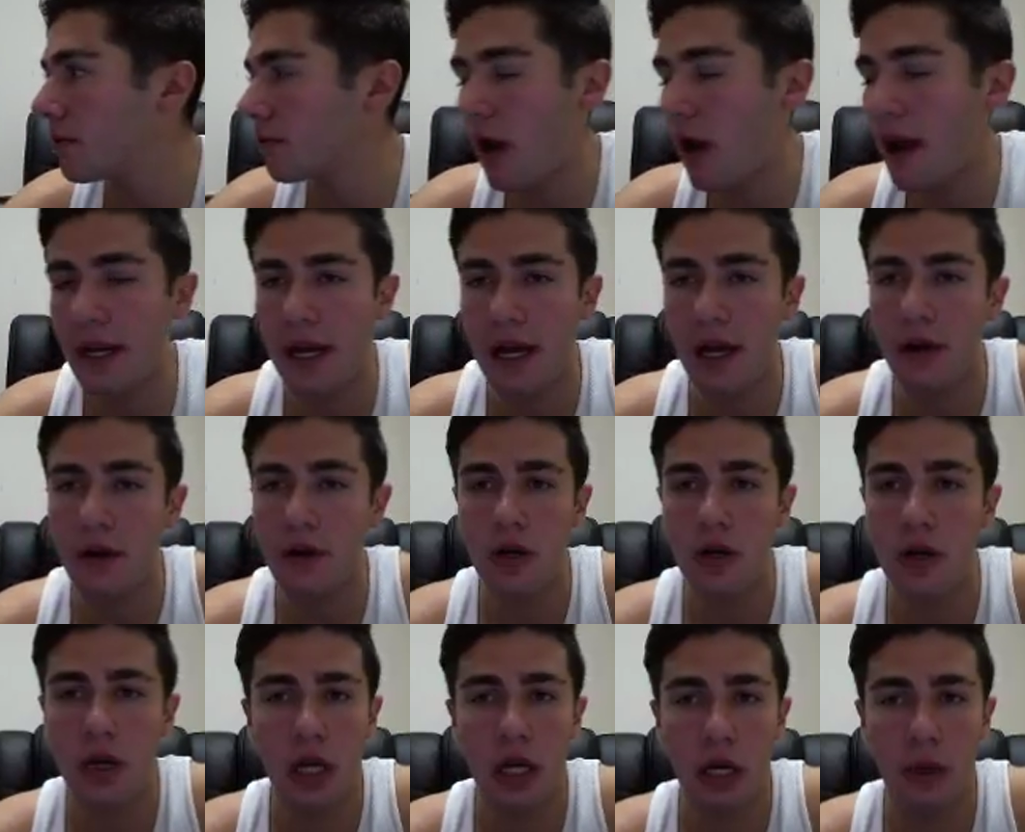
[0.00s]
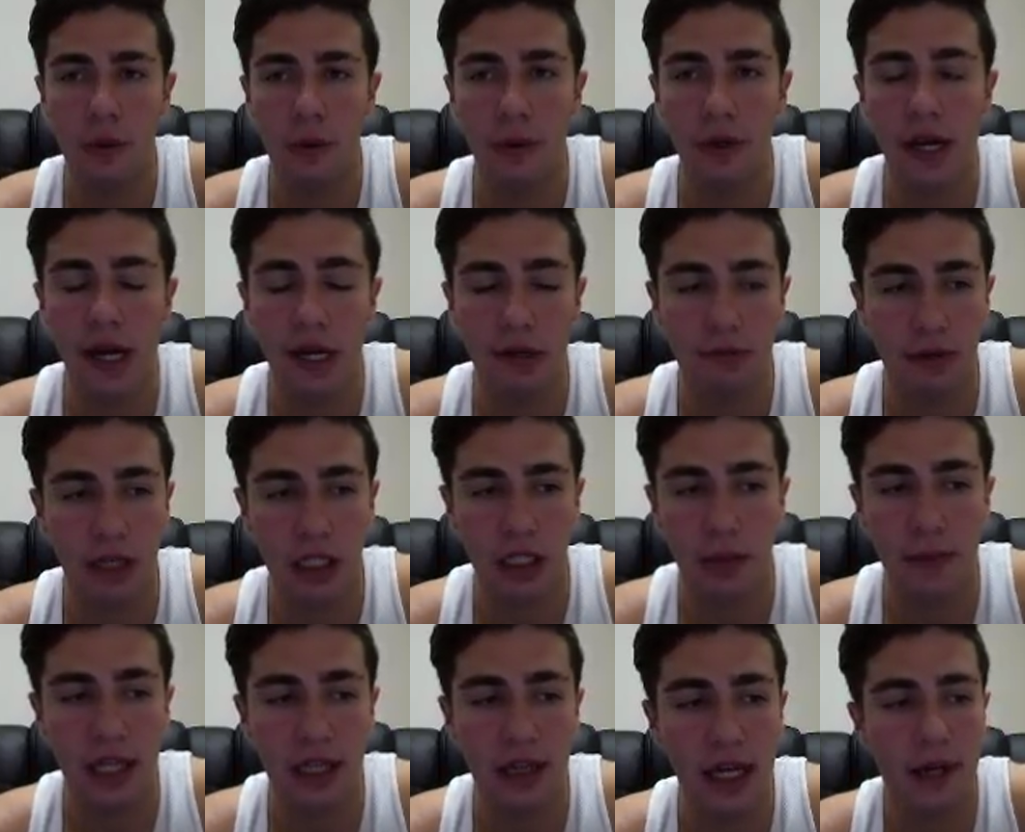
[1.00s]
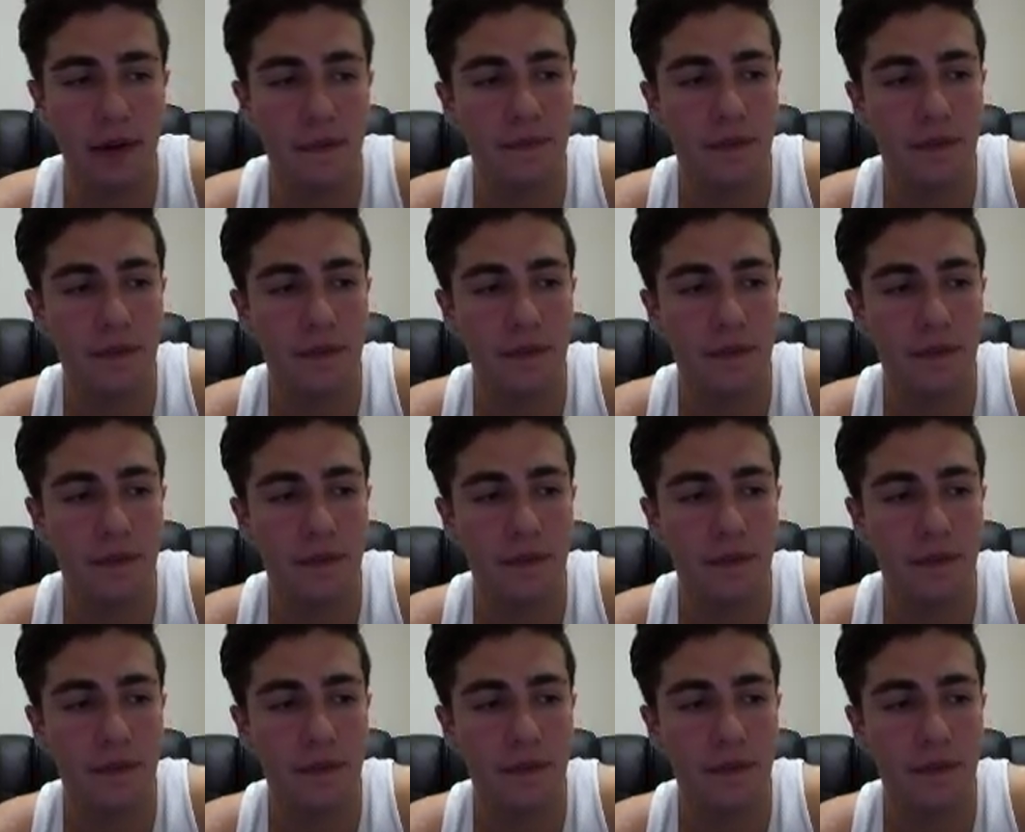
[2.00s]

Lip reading: right now. I would not recommend that.